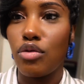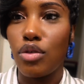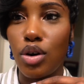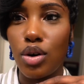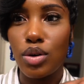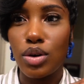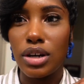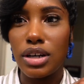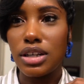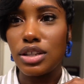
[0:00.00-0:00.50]

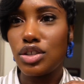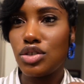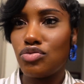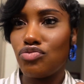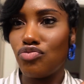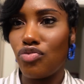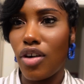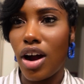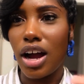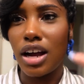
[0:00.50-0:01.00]

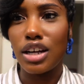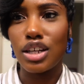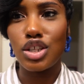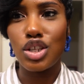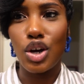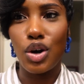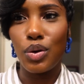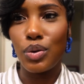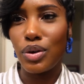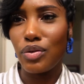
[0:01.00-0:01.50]

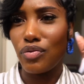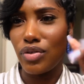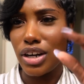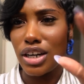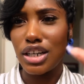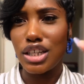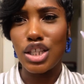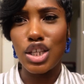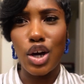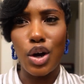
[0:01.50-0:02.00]

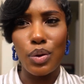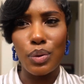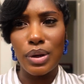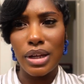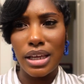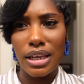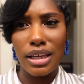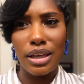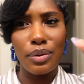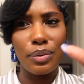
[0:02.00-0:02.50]

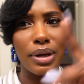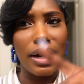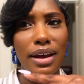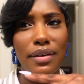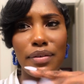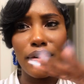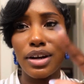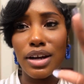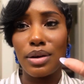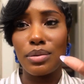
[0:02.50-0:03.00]
rigatoni,
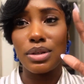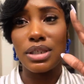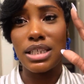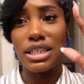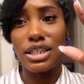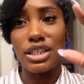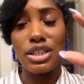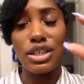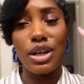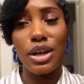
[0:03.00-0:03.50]
whatever. It
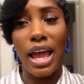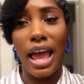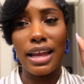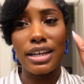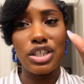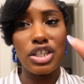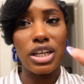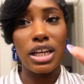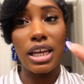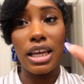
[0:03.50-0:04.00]
had
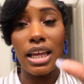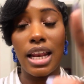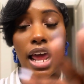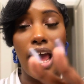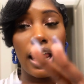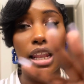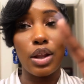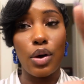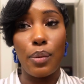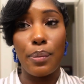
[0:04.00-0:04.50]
chicken, it
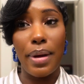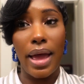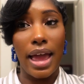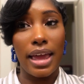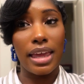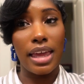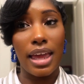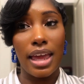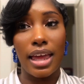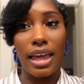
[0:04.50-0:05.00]
had a little
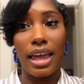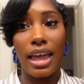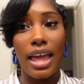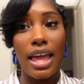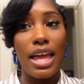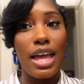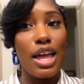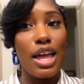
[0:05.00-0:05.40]
baguette.